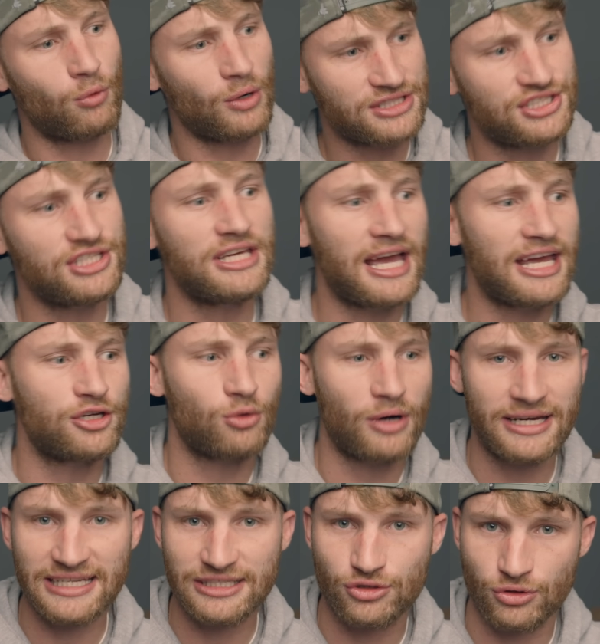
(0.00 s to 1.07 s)
What TA do I
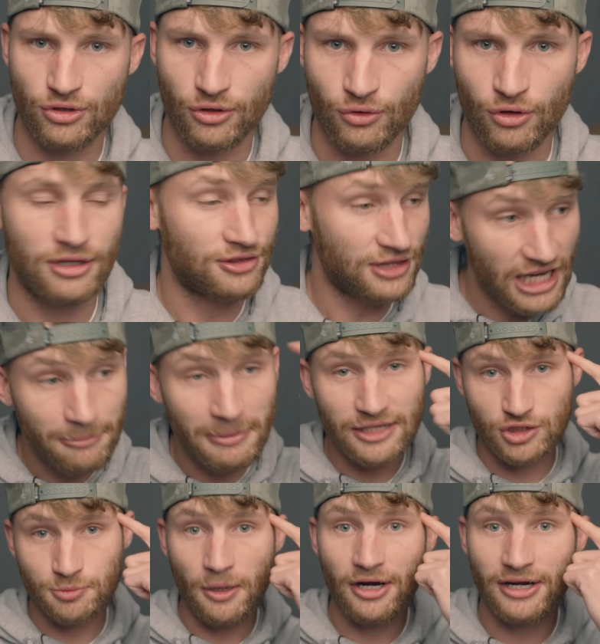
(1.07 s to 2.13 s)
need to know? The thing about
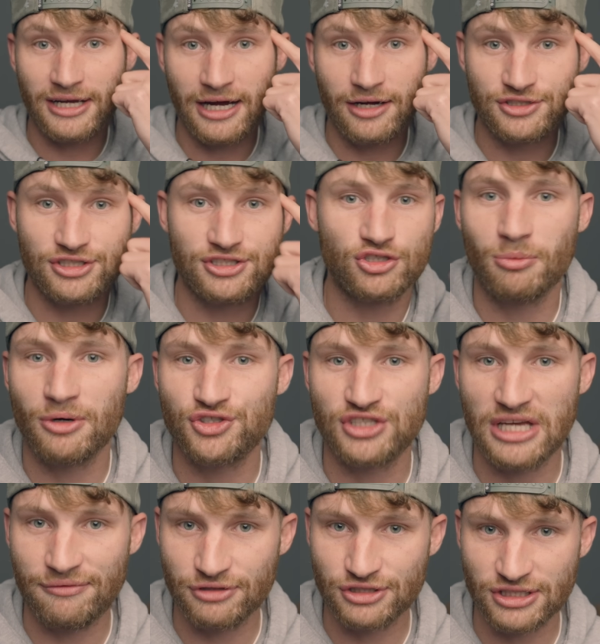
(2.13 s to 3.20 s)
spot accounts, it's your most
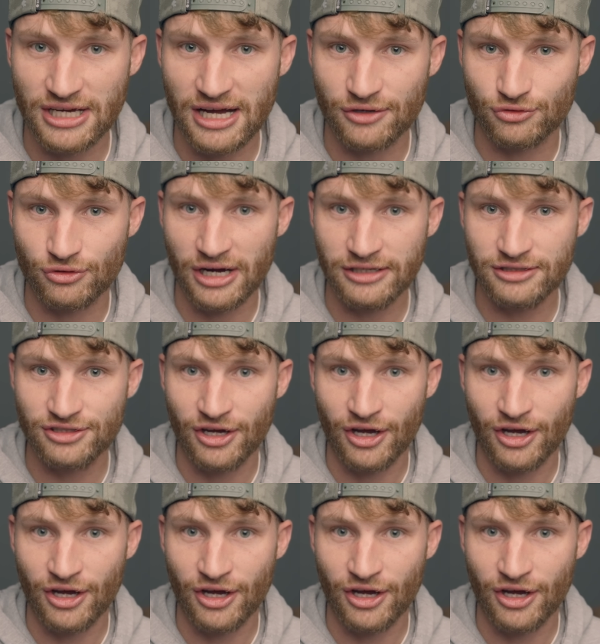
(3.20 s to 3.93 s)
safest account, right?